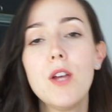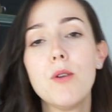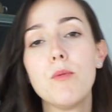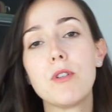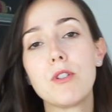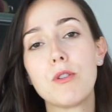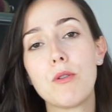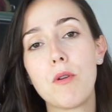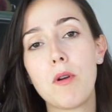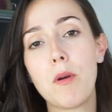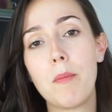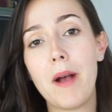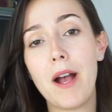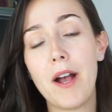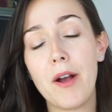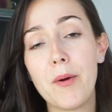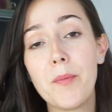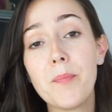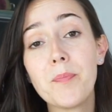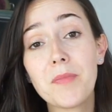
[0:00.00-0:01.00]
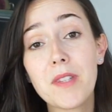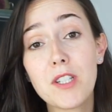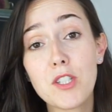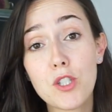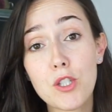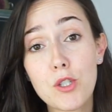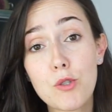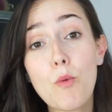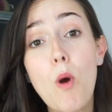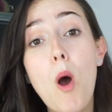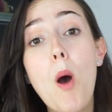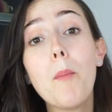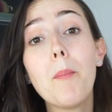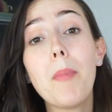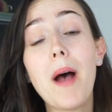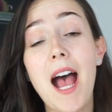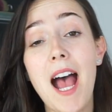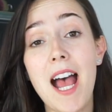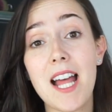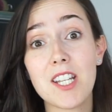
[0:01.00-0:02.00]
We talk about
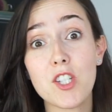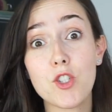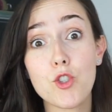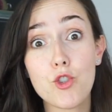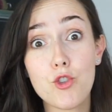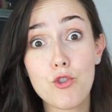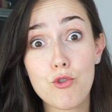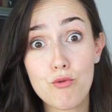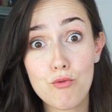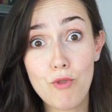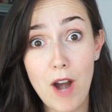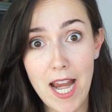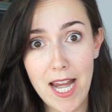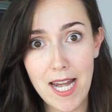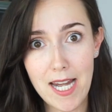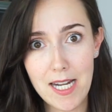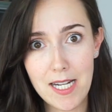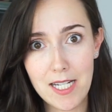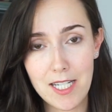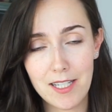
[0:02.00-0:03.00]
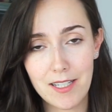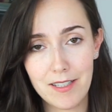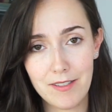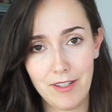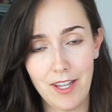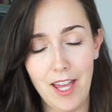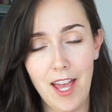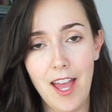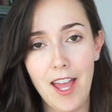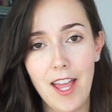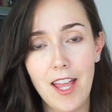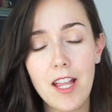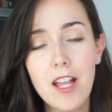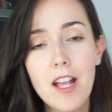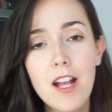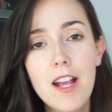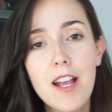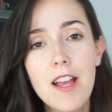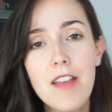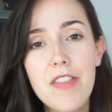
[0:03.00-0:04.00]
swap and trade, okay?
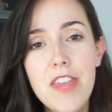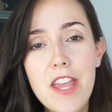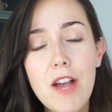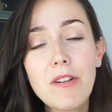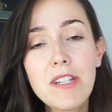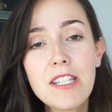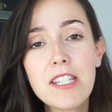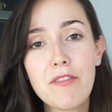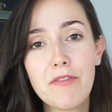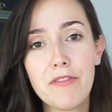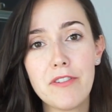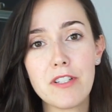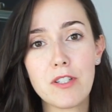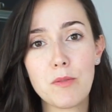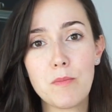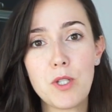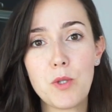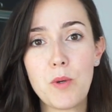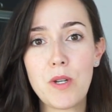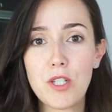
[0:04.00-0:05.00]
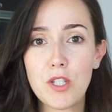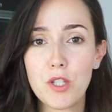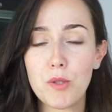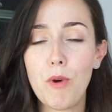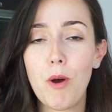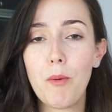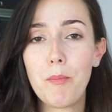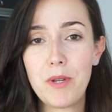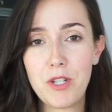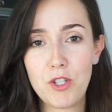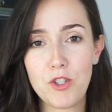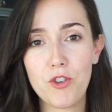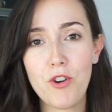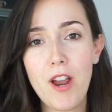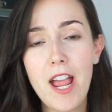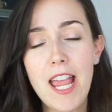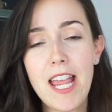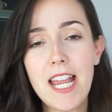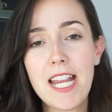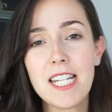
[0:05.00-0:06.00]
The only difference between swap and
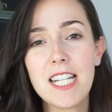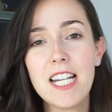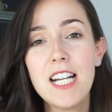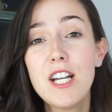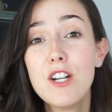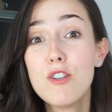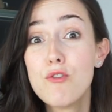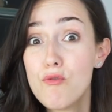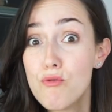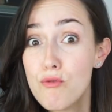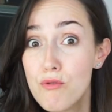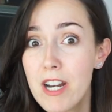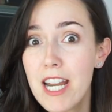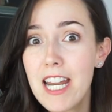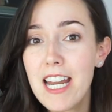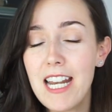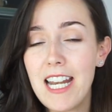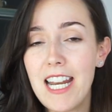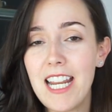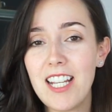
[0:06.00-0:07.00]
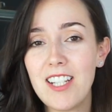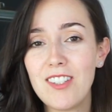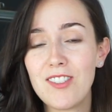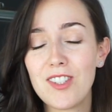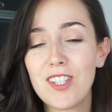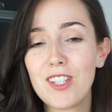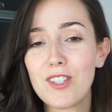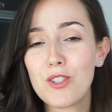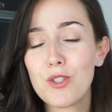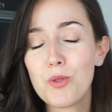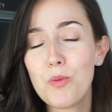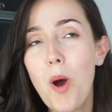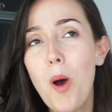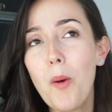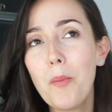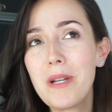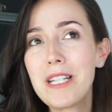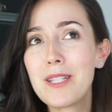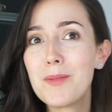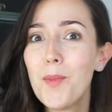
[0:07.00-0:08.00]
trade really is that
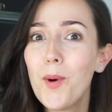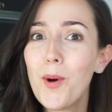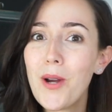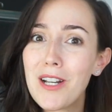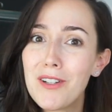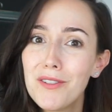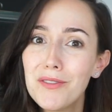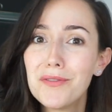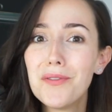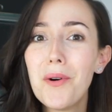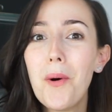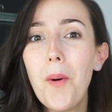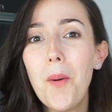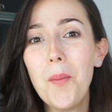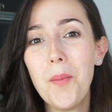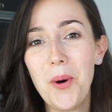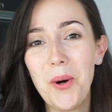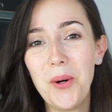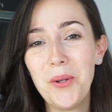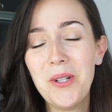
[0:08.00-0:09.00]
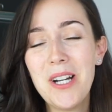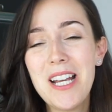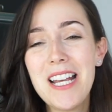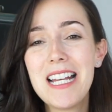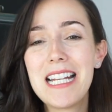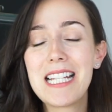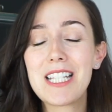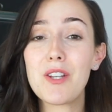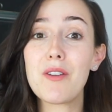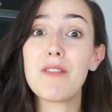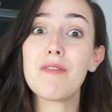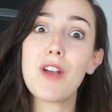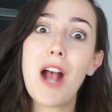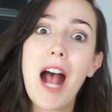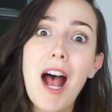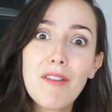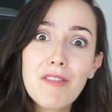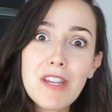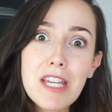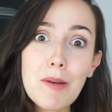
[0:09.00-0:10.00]
swap is more informal. So if you're
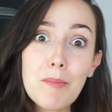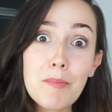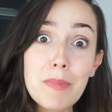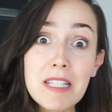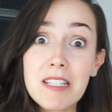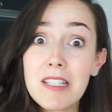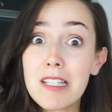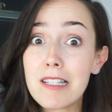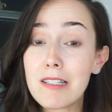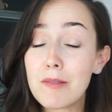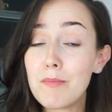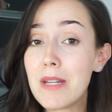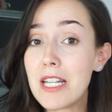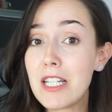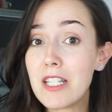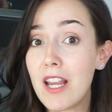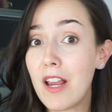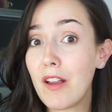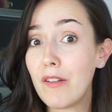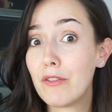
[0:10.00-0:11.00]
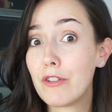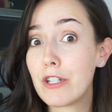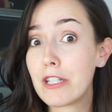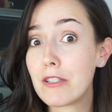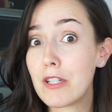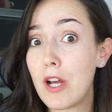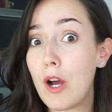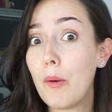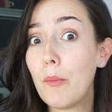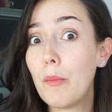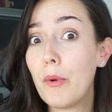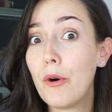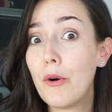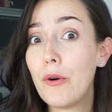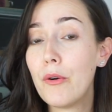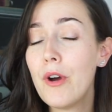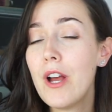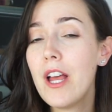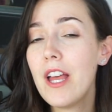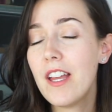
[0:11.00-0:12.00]
having a business meeting, for
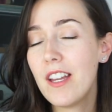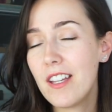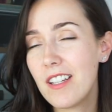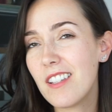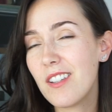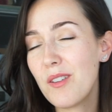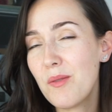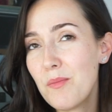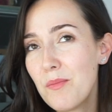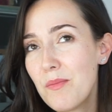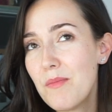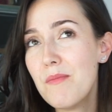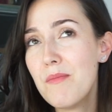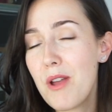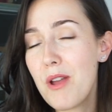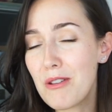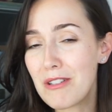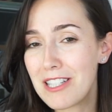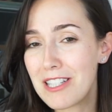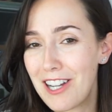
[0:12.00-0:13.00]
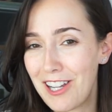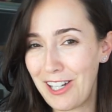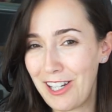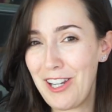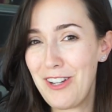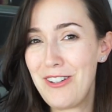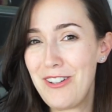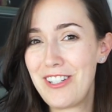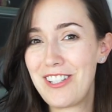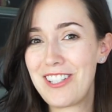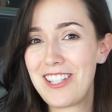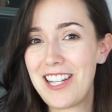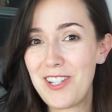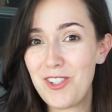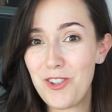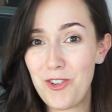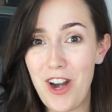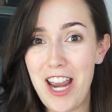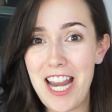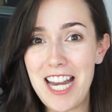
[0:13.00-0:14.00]
example, you're most likely going to say
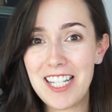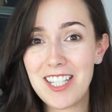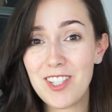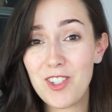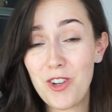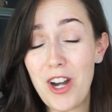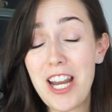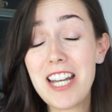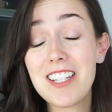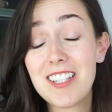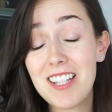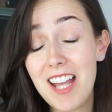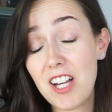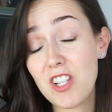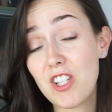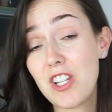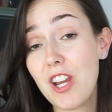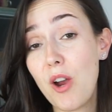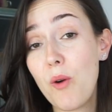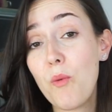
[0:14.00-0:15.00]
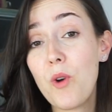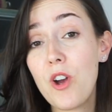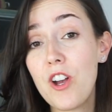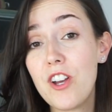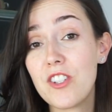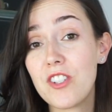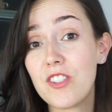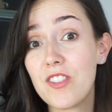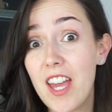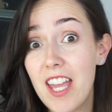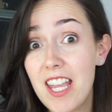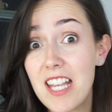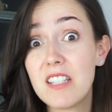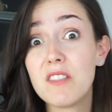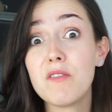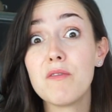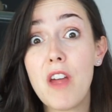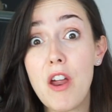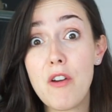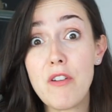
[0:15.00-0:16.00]
trade. Trade is actually a word that
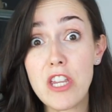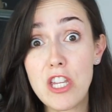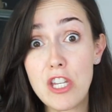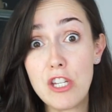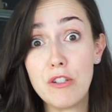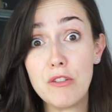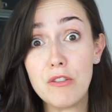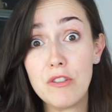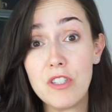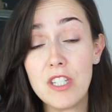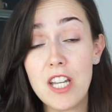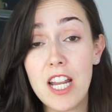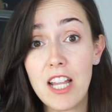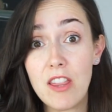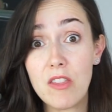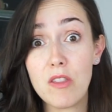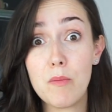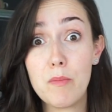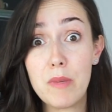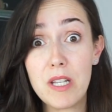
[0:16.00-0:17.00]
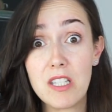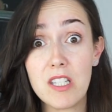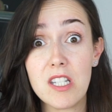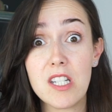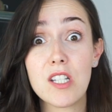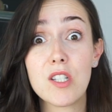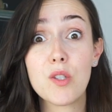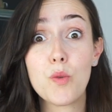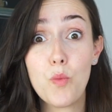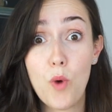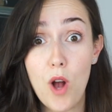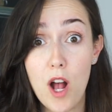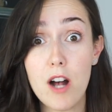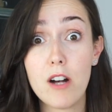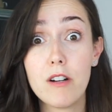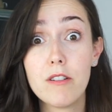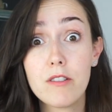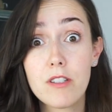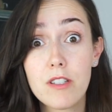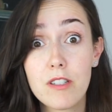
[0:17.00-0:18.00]
is very used in the business
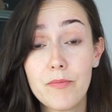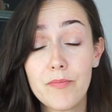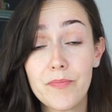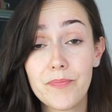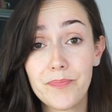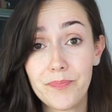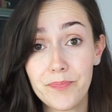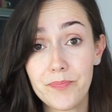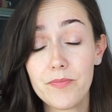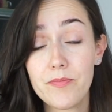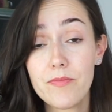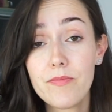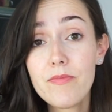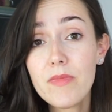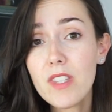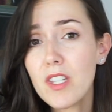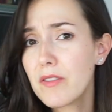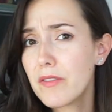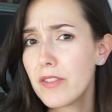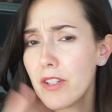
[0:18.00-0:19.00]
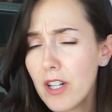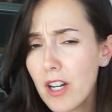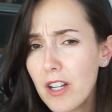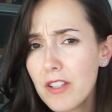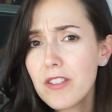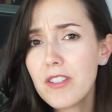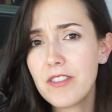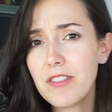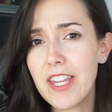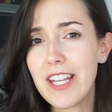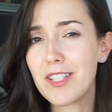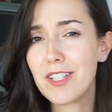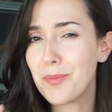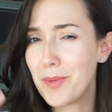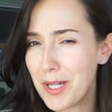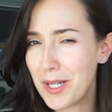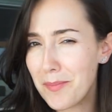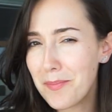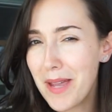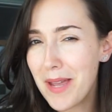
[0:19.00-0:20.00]
world for other things,
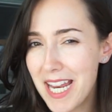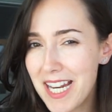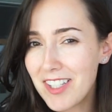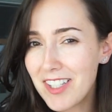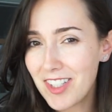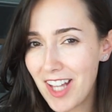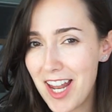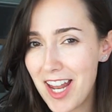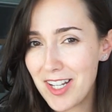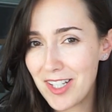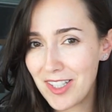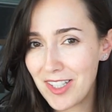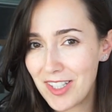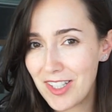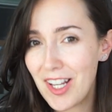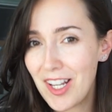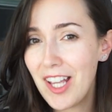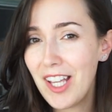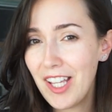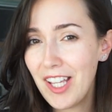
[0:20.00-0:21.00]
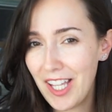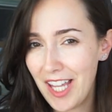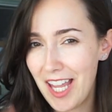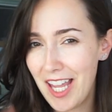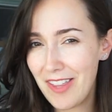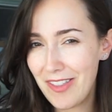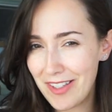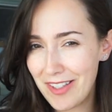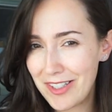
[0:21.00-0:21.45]
but it makes sense in the